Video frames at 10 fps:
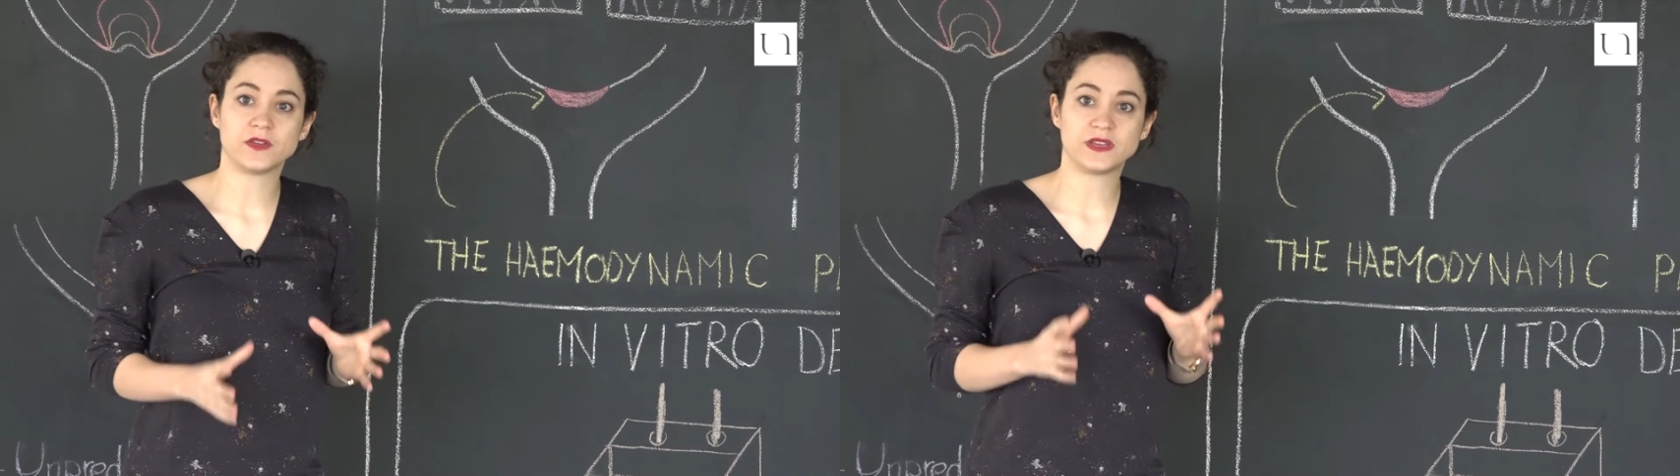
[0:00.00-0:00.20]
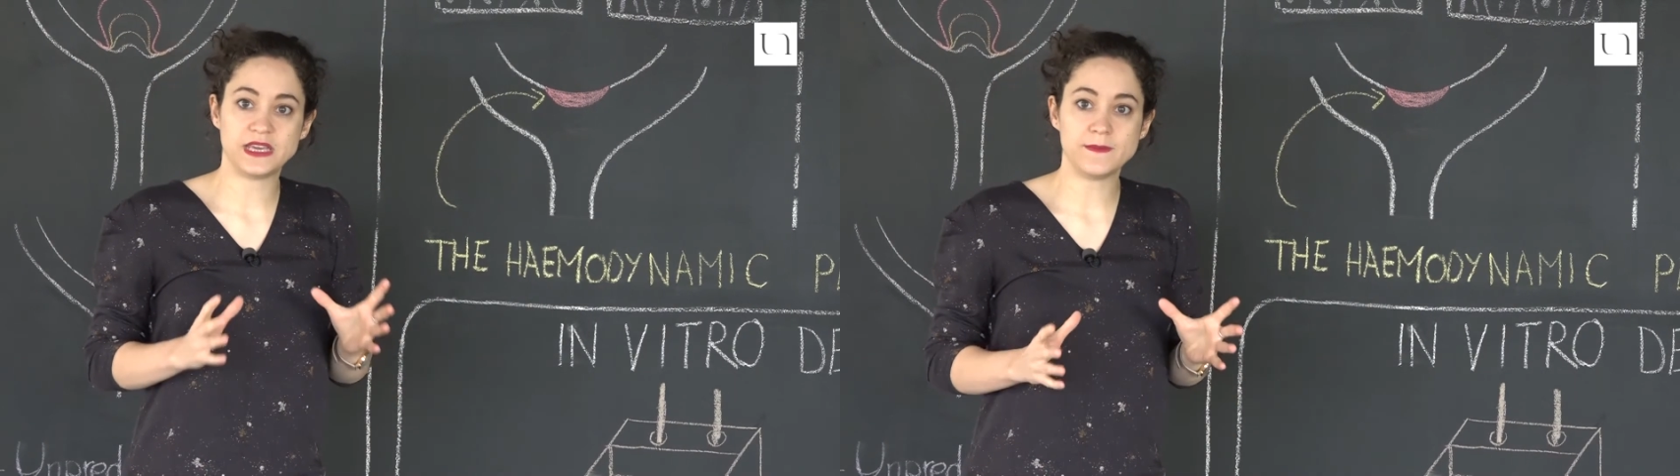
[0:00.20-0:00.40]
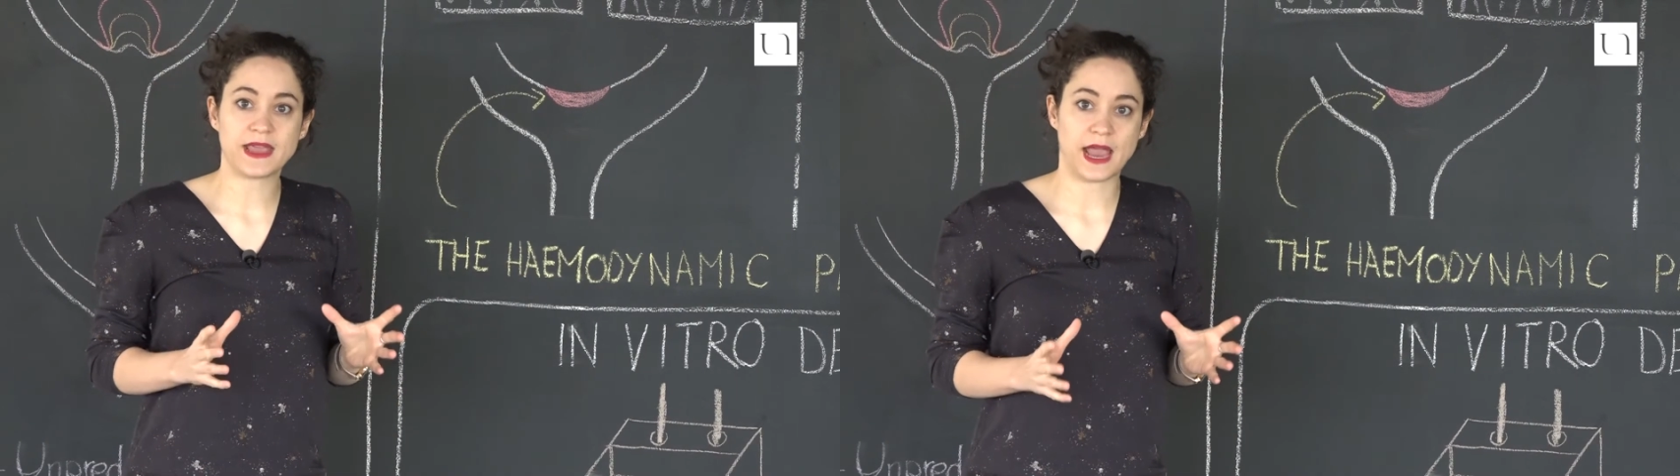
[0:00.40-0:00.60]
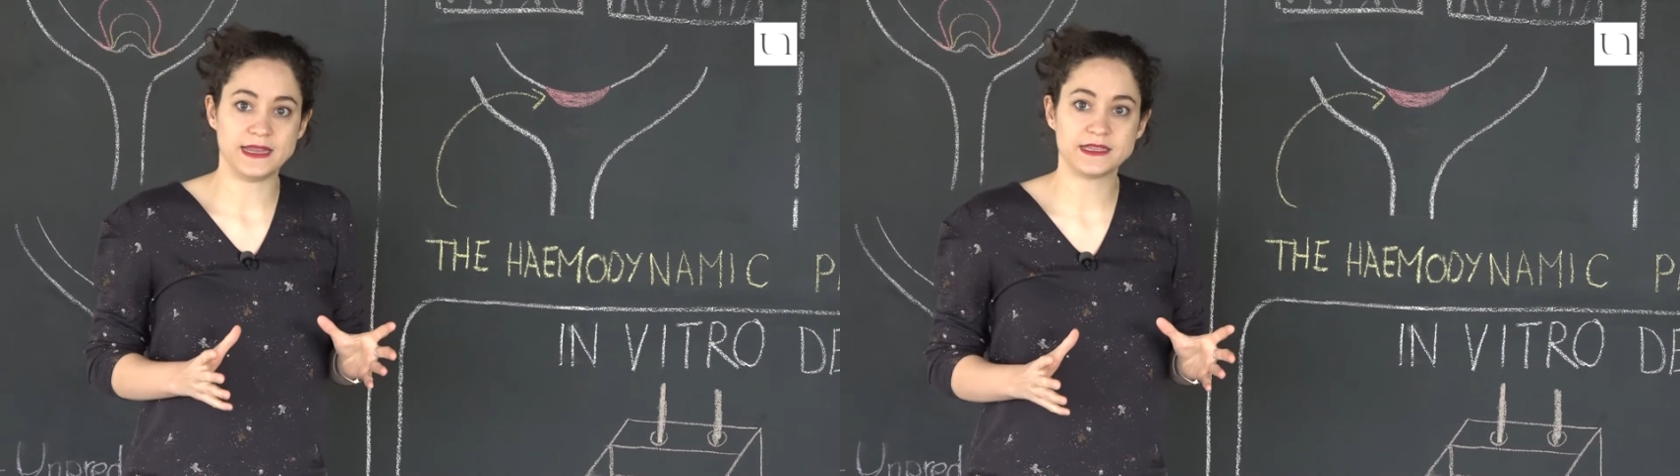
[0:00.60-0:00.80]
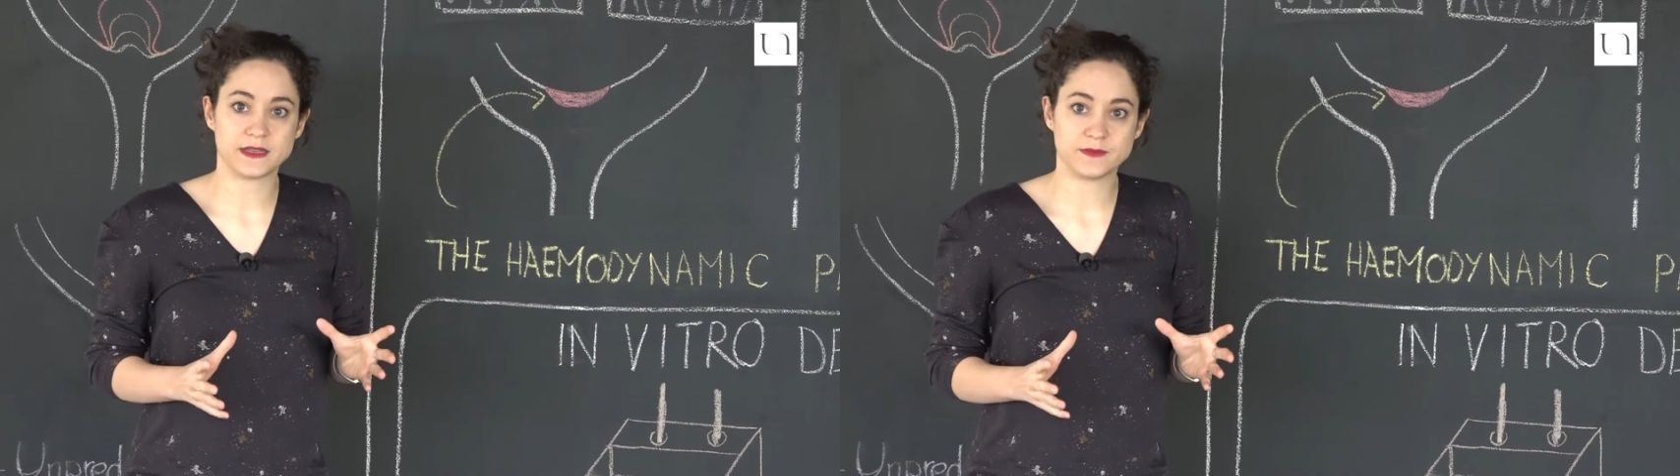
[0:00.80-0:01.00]
the key
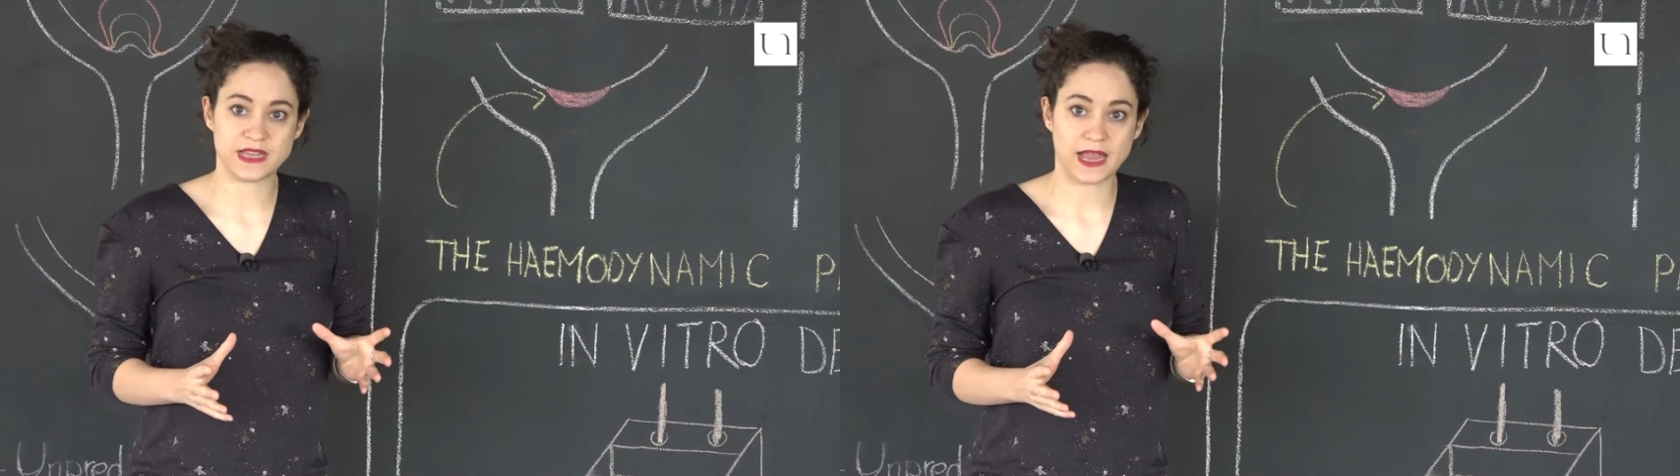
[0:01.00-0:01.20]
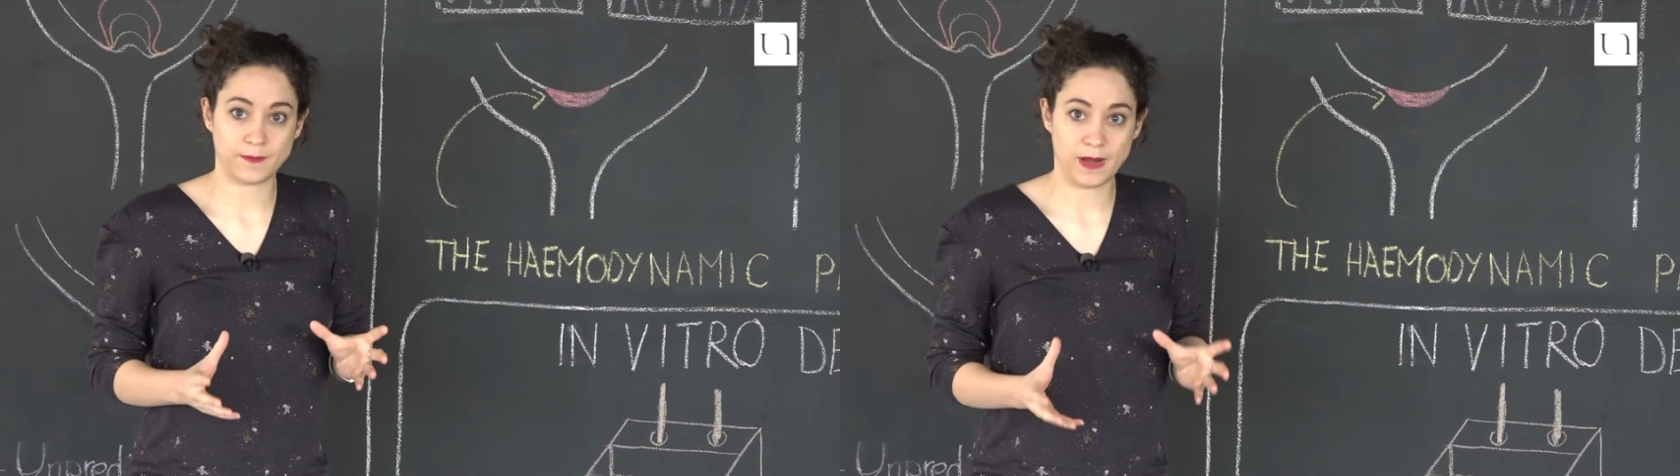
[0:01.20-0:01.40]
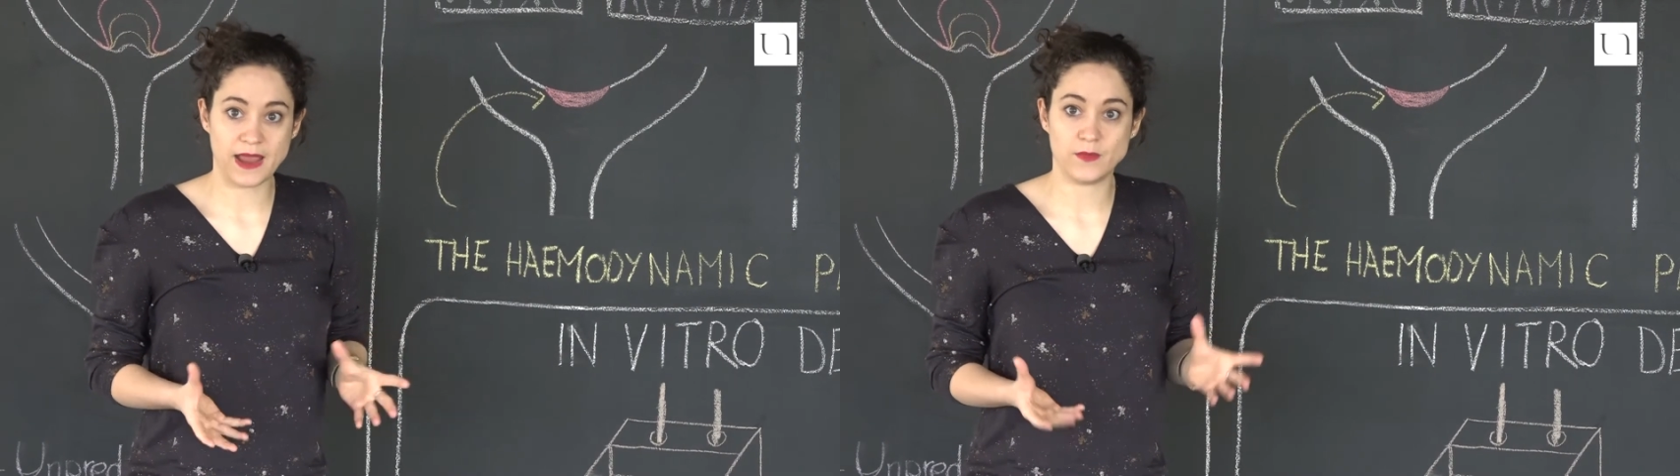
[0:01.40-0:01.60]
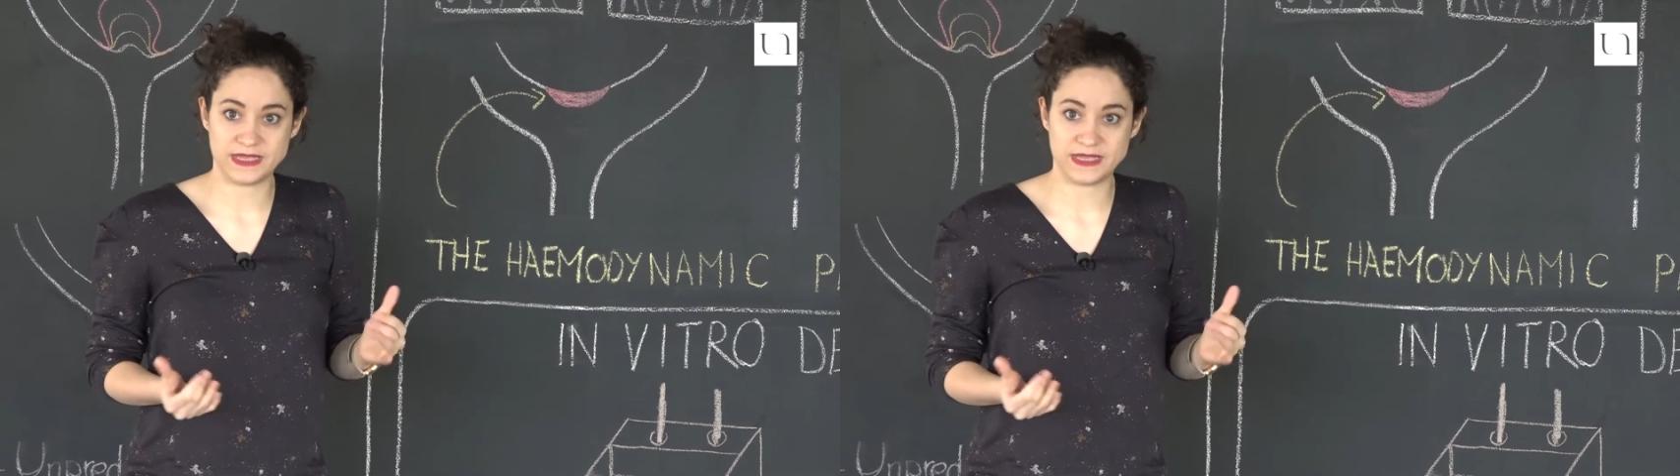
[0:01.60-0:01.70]
mechanisms at play